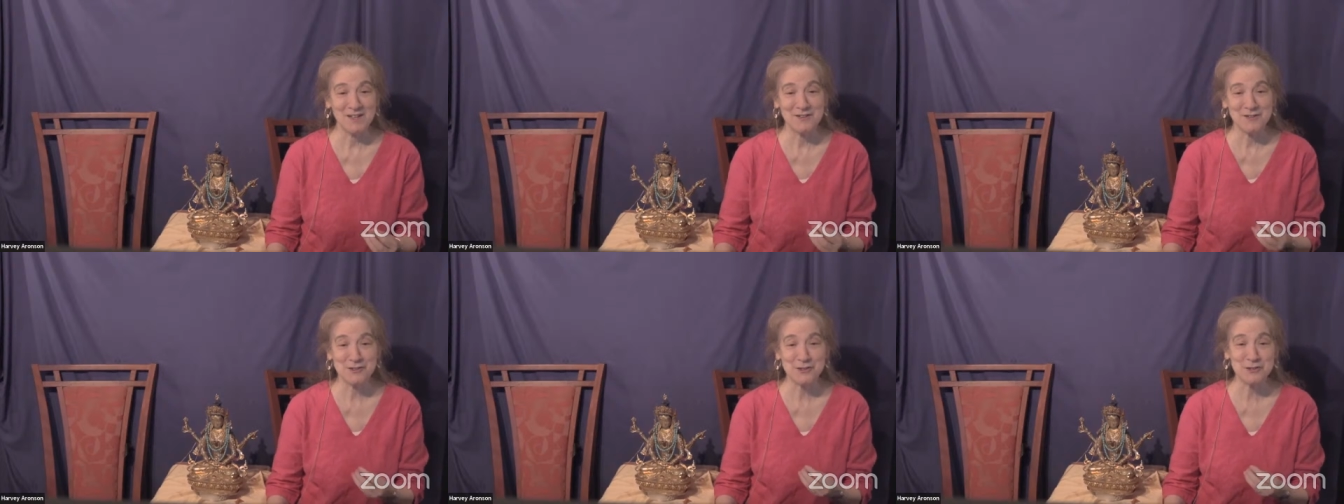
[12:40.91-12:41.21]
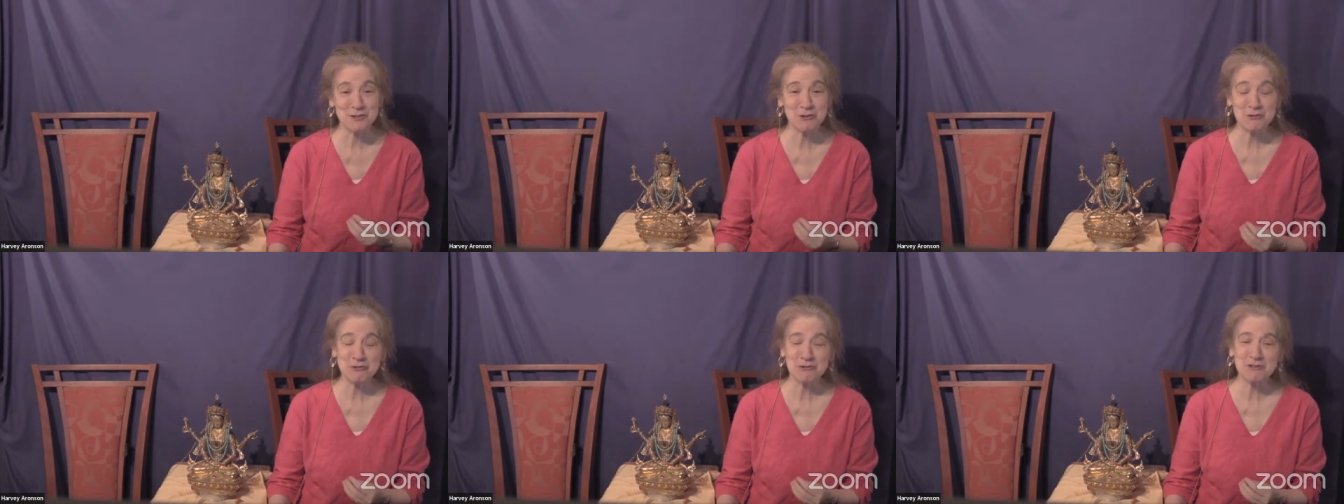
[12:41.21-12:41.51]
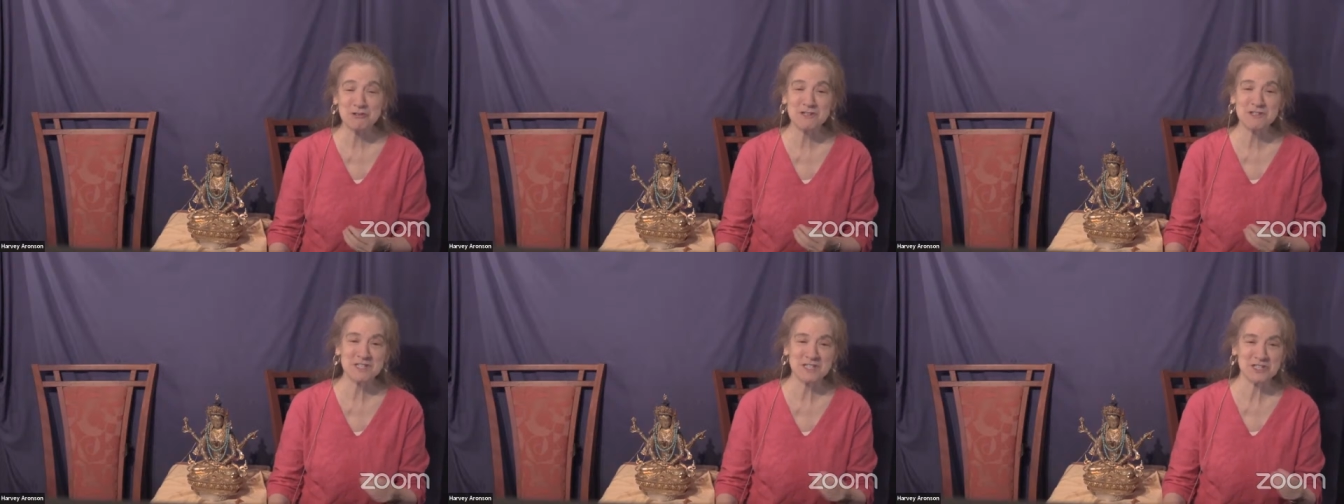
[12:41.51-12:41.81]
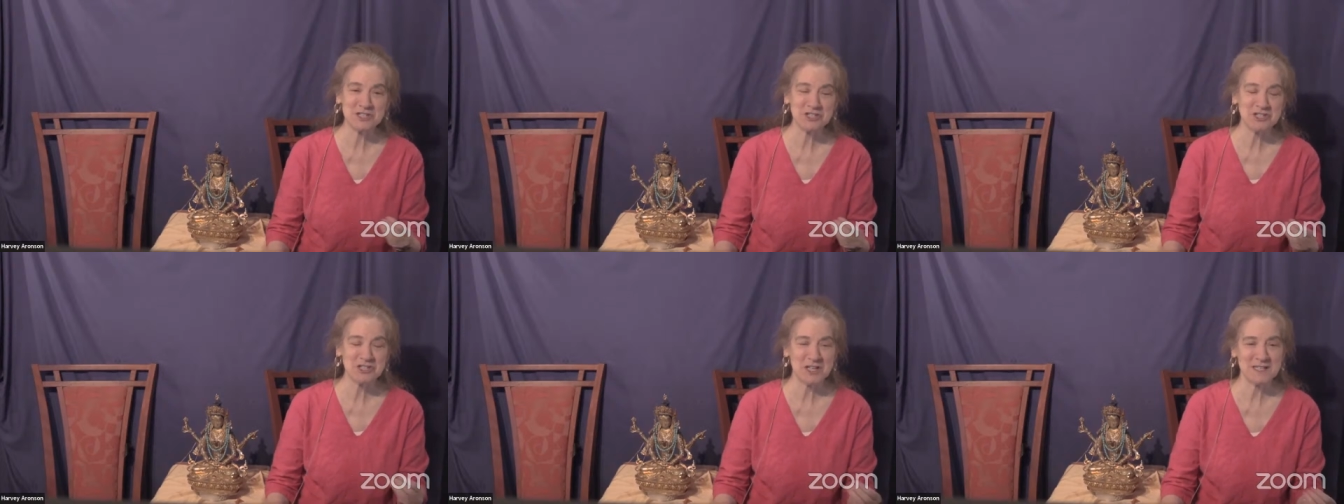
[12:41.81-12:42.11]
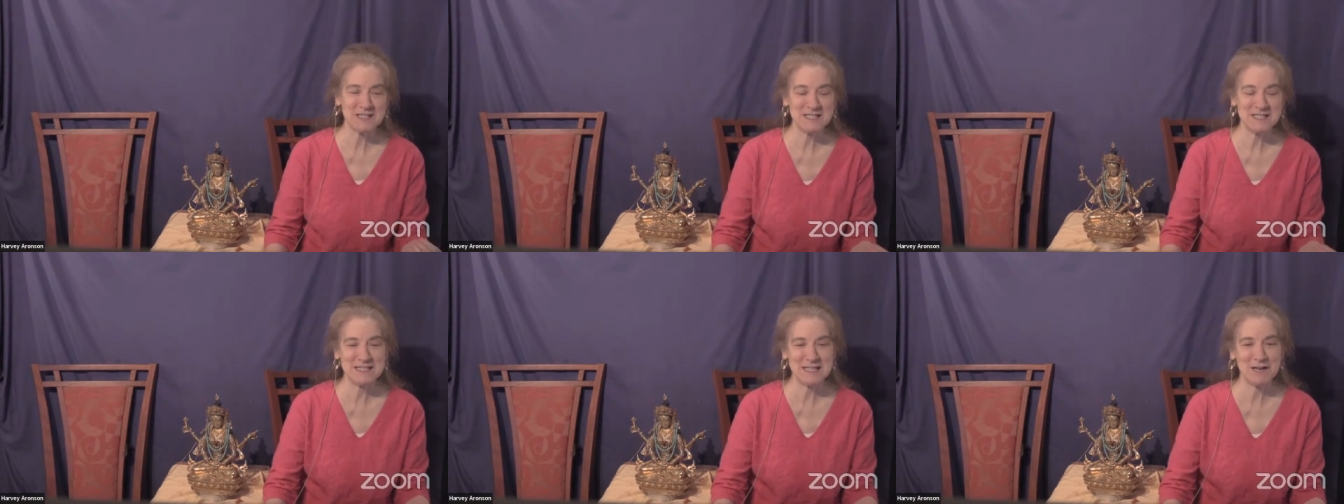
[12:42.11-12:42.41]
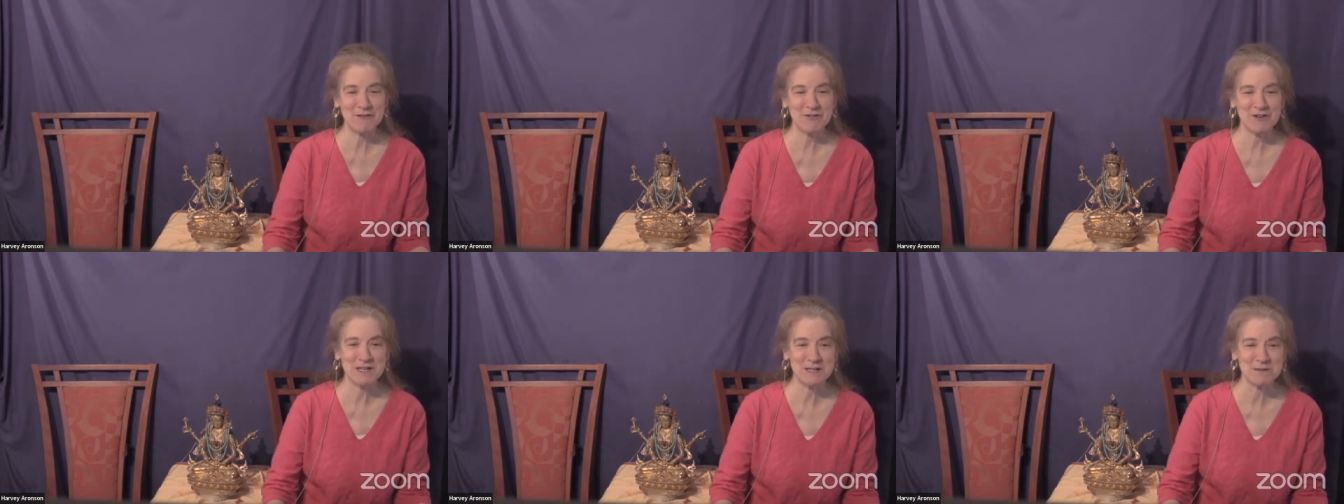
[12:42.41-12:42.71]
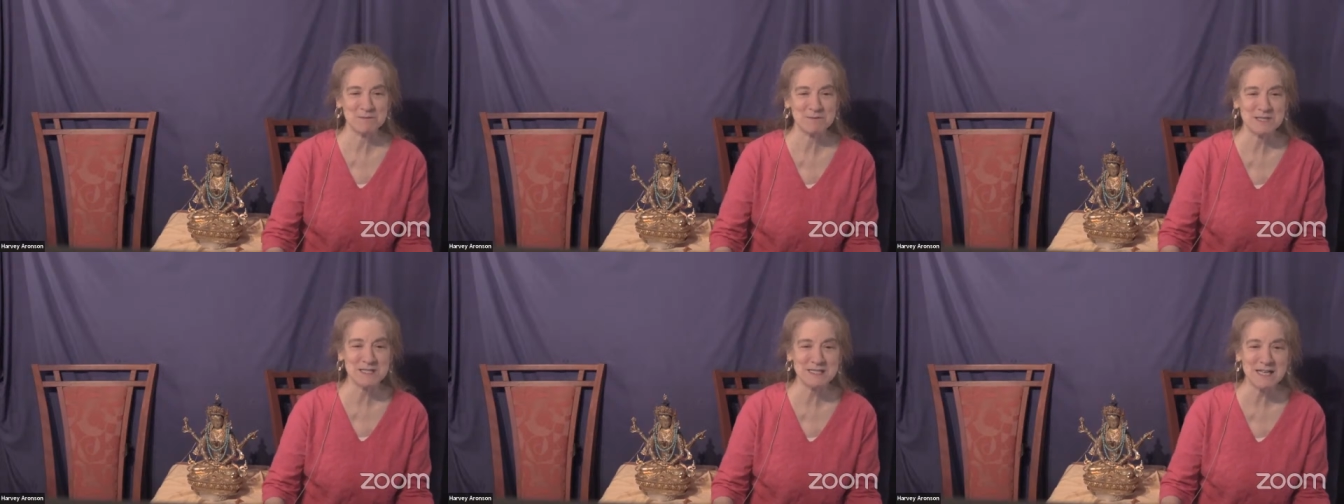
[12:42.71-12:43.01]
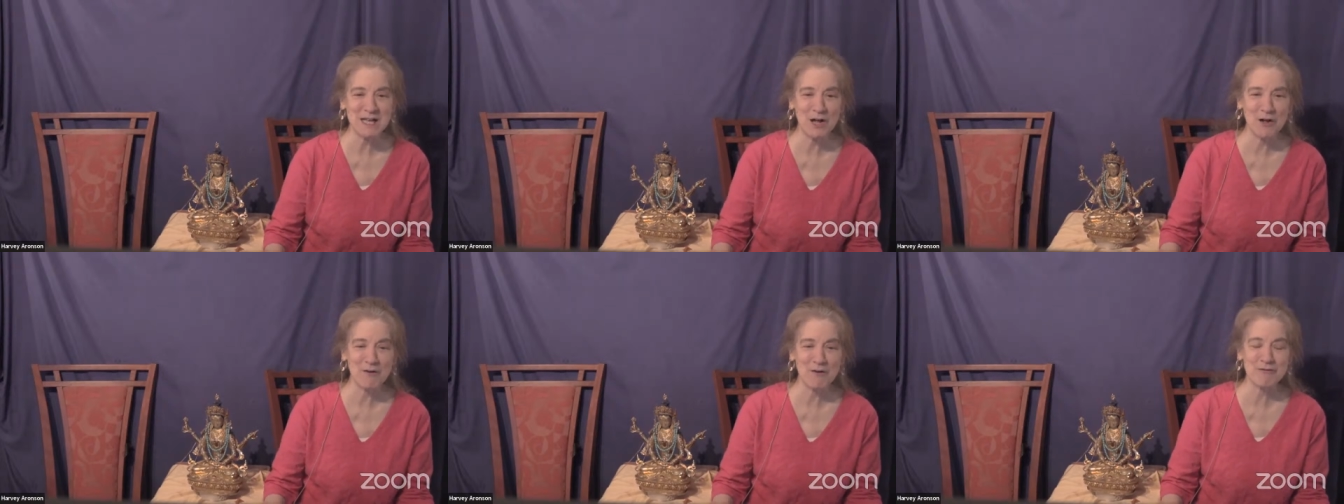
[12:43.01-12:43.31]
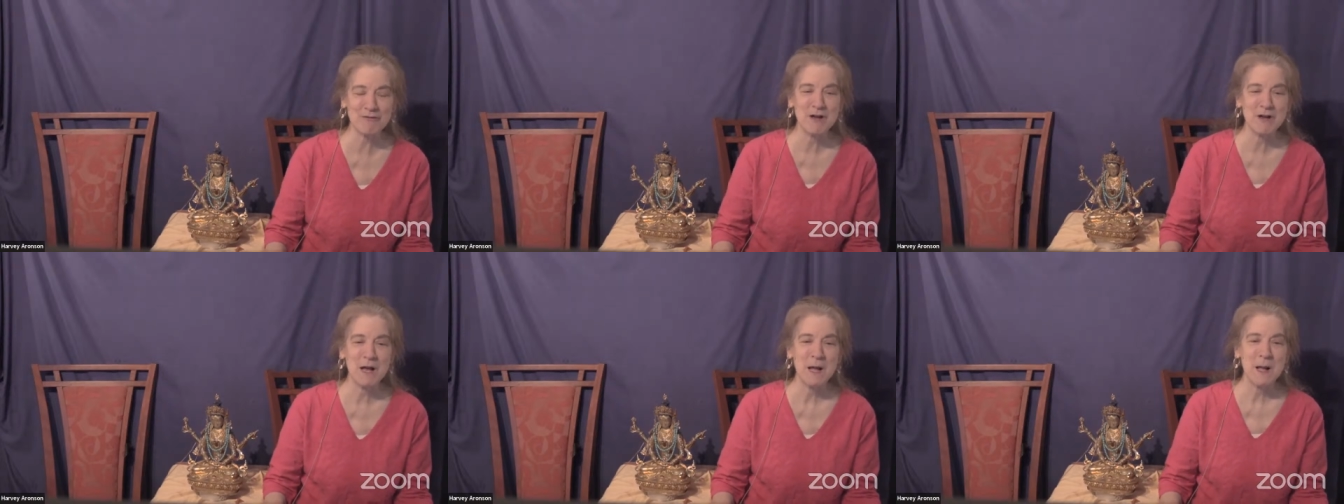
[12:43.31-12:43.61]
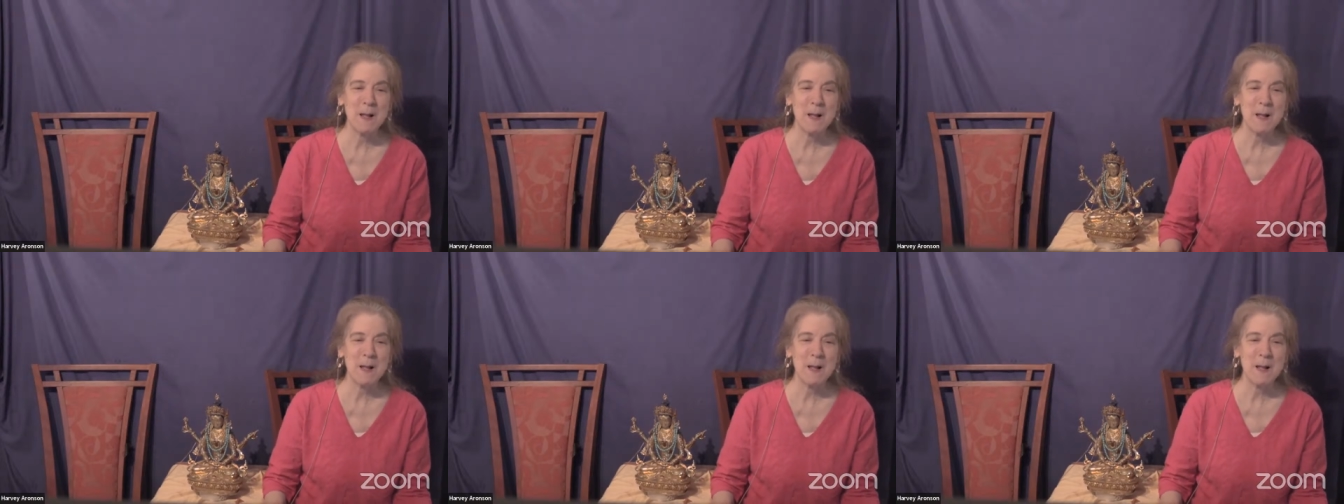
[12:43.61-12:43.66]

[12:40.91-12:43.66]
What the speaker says: The sutras and Shantideva himself,